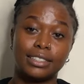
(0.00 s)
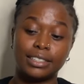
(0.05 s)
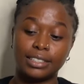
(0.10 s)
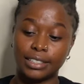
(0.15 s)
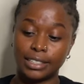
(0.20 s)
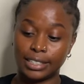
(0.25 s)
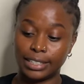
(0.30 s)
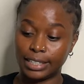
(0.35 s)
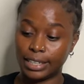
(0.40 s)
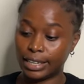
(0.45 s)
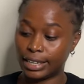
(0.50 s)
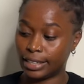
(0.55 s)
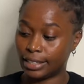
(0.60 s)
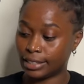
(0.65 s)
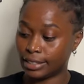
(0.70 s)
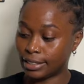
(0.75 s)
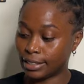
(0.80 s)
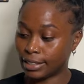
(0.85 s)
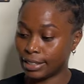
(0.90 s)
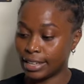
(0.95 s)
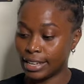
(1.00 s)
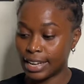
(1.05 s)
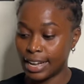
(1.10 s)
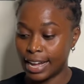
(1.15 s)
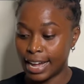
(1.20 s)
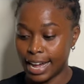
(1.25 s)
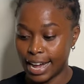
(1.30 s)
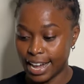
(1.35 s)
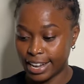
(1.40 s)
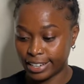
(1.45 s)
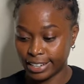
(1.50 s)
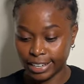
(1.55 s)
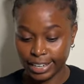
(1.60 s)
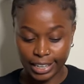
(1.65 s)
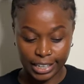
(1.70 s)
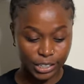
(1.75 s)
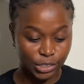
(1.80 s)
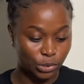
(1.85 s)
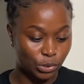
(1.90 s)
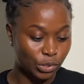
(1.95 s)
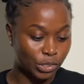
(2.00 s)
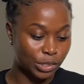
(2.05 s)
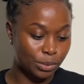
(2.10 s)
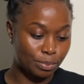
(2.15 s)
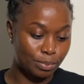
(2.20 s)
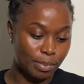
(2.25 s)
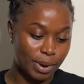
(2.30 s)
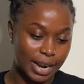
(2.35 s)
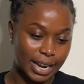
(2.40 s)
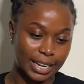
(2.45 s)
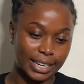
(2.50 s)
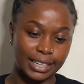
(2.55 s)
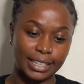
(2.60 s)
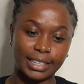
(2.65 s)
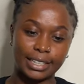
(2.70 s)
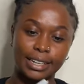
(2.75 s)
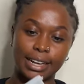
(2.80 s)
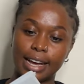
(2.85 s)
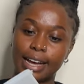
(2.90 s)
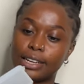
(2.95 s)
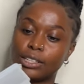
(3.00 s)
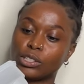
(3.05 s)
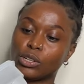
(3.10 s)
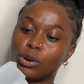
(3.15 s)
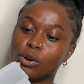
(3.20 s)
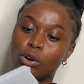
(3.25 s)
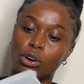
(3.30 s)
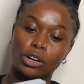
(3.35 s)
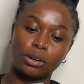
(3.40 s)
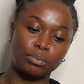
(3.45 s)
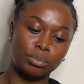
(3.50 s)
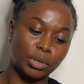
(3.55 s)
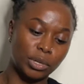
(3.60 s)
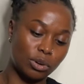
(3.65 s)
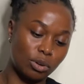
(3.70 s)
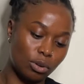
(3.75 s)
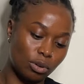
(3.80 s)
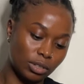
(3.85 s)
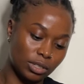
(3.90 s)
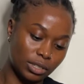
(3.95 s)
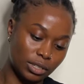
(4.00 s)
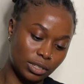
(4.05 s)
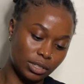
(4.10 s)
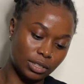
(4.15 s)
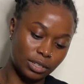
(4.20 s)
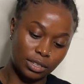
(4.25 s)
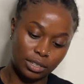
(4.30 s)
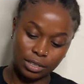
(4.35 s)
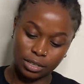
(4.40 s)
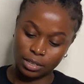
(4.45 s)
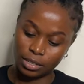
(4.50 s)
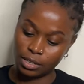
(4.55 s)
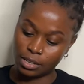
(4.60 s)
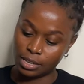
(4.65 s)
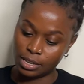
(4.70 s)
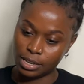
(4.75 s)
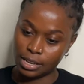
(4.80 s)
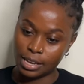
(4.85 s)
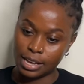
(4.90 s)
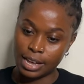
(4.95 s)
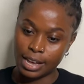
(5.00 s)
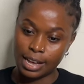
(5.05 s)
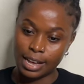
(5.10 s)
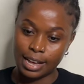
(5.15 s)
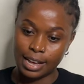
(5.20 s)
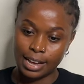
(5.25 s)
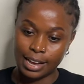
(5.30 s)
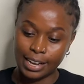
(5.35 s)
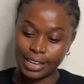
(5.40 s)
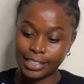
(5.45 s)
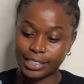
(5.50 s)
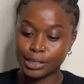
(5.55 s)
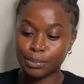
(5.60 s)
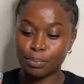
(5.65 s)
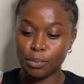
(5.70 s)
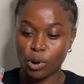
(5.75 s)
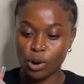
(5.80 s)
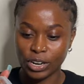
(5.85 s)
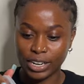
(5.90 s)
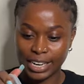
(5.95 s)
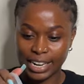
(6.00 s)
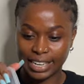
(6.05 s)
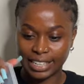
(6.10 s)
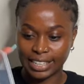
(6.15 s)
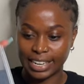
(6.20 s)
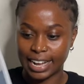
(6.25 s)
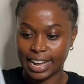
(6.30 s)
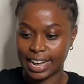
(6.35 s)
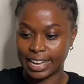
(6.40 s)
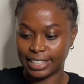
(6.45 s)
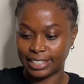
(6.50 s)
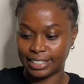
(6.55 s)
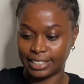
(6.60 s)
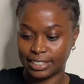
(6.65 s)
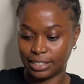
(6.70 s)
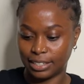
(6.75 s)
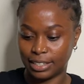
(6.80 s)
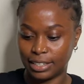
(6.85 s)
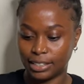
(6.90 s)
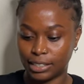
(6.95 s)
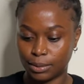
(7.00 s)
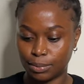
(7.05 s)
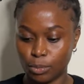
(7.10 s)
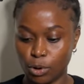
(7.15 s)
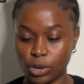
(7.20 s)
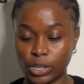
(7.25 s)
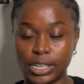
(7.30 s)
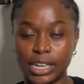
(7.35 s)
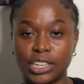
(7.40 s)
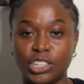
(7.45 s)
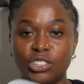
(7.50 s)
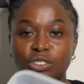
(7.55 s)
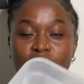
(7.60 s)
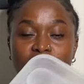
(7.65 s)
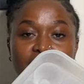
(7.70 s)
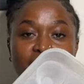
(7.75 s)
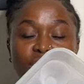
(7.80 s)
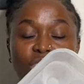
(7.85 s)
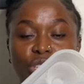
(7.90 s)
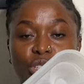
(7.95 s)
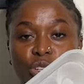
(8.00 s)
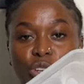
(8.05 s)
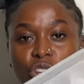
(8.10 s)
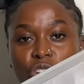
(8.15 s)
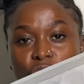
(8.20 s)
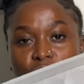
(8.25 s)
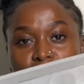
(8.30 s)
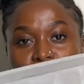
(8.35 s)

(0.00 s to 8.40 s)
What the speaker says: shillings. I really don't mind at all because it's modern, guys. It's modern. You can store your